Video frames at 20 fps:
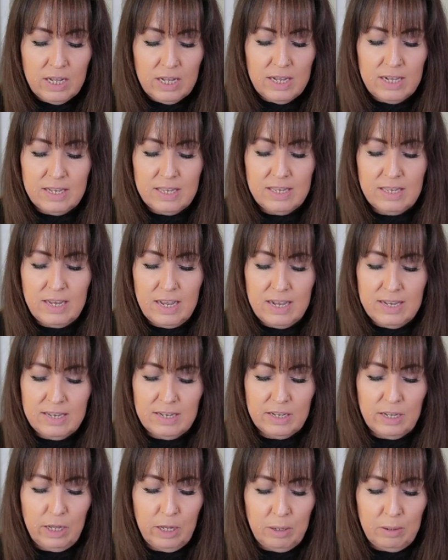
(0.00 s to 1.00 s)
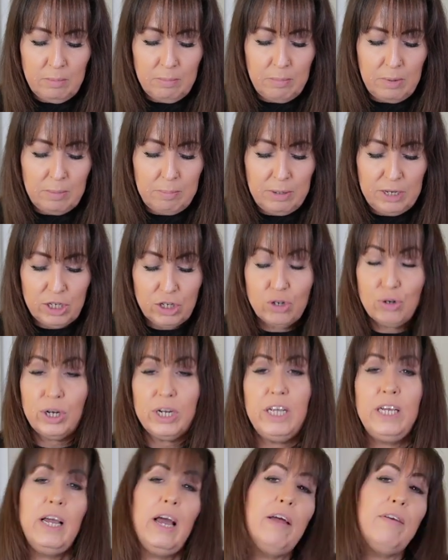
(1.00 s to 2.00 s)
It says it can be
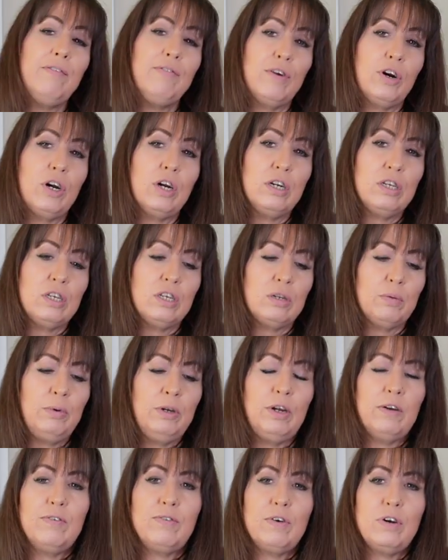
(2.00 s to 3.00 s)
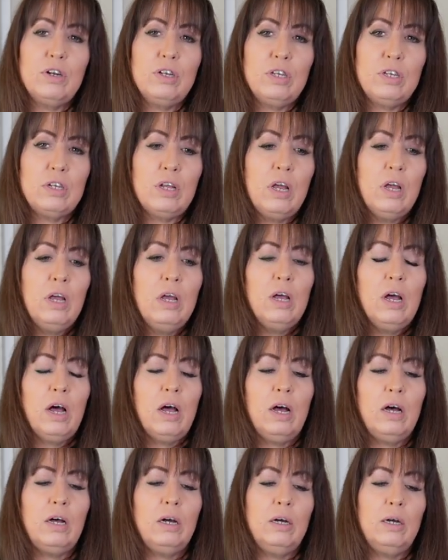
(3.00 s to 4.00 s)
tricky at first when you're first,
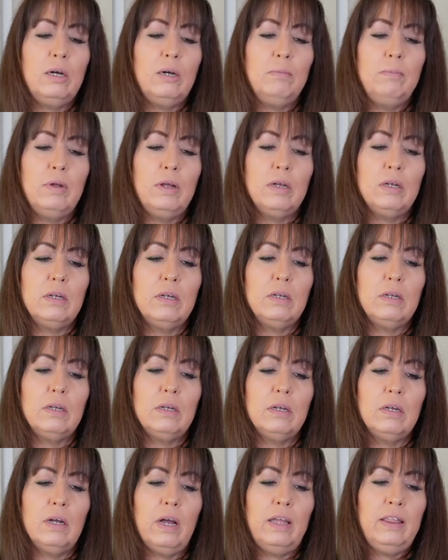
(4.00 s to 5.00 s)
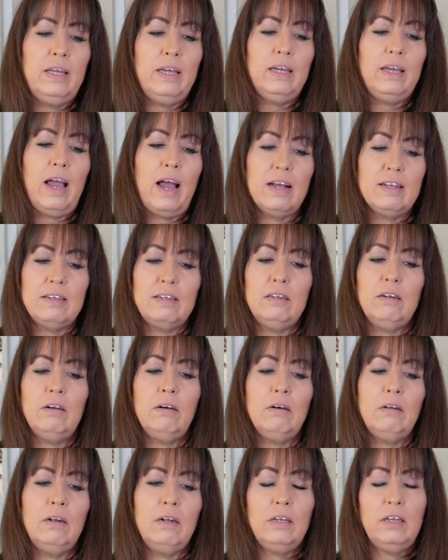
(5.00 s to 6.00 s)
I think, casting
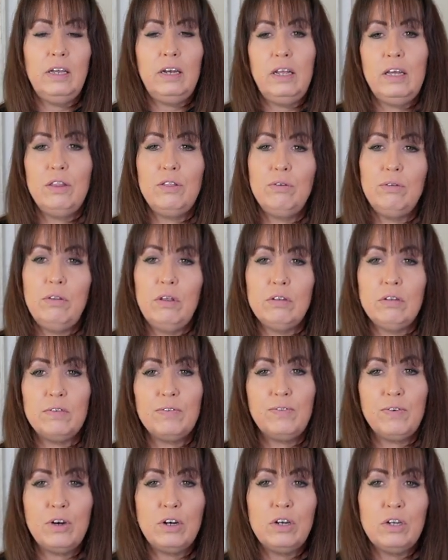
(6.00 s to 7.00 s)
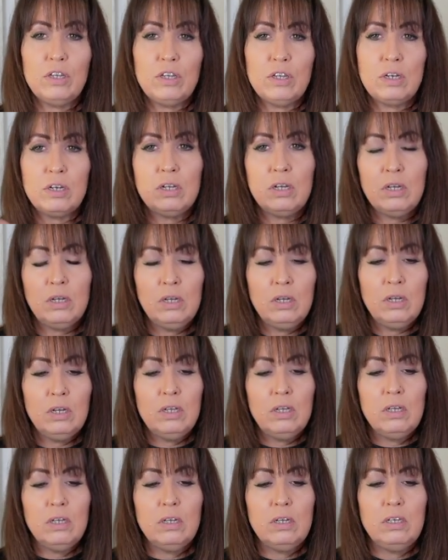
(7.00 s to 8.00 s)
on and getting through those first
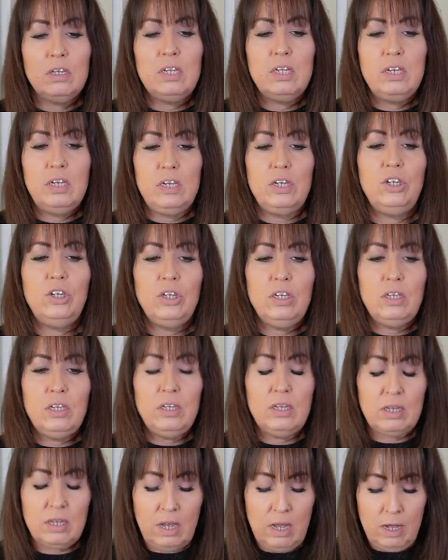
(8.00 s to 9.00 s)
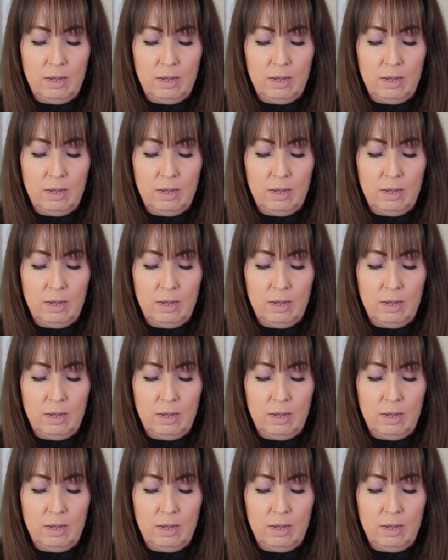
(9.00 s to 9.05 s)
stitches.